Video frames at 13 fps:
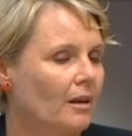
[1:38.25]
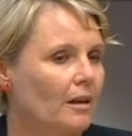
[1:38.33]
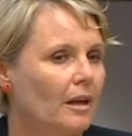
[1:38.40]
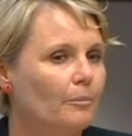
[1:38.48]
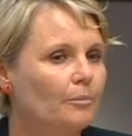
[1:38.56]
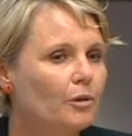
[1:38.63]

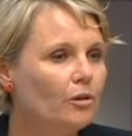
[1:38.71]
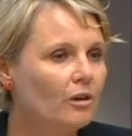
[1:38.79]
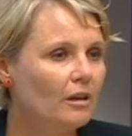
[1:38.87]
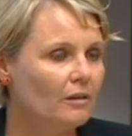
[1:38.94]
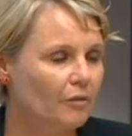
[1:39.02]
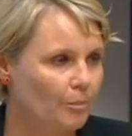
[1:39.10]
And
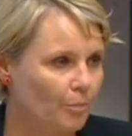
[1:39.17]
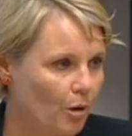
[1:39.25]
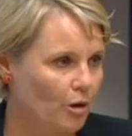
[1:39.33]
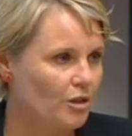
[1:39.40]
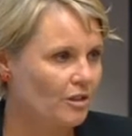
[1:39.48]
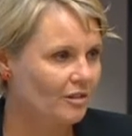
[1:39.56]
punitive
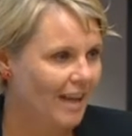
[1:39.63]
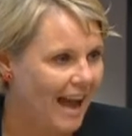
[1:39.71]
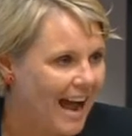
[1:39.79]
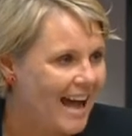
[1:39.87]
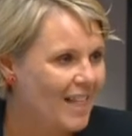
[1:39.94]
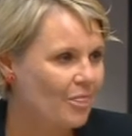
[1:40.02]
approaches
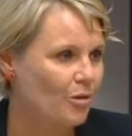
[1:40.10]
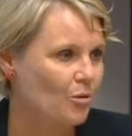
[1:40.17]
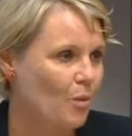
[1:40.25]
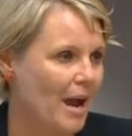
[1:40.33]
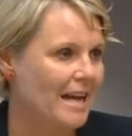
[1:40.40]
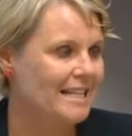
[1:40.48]
aren't the
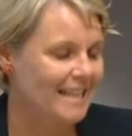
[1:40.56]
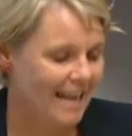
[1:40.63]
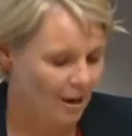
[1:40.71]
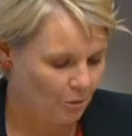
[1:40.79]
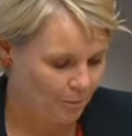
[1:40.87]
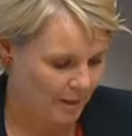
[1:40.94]
way to
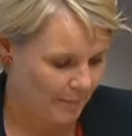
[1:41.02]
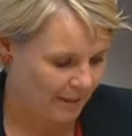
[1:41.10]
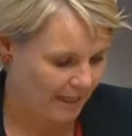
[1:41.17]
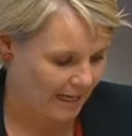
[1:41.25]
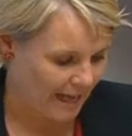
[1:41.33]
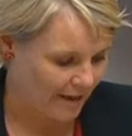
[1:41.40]
help them
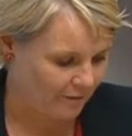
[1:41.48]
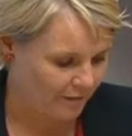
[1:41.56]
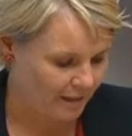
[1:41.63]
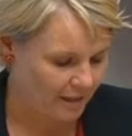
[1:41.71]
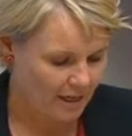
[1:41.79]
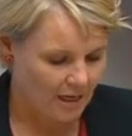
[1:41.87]
get out of
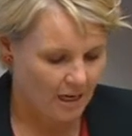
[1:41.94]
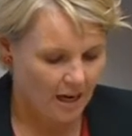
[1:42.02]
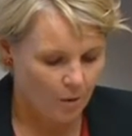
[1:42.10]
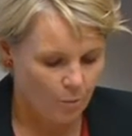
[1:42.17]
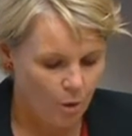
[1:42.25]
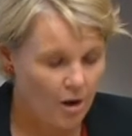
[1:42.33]
it.
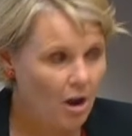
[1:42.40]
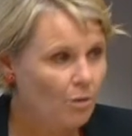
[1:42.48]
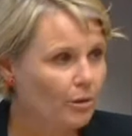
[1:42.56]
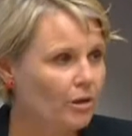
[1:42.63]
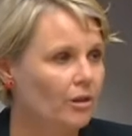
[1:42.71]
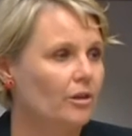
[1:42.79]
And what I
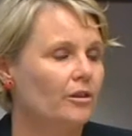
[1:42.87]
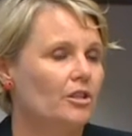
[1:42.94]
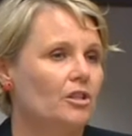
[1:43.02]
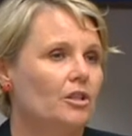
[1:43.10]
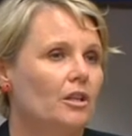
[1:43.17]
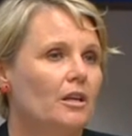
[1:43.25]
would
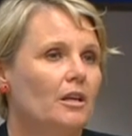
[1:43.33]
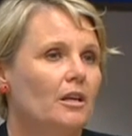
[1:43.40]
urge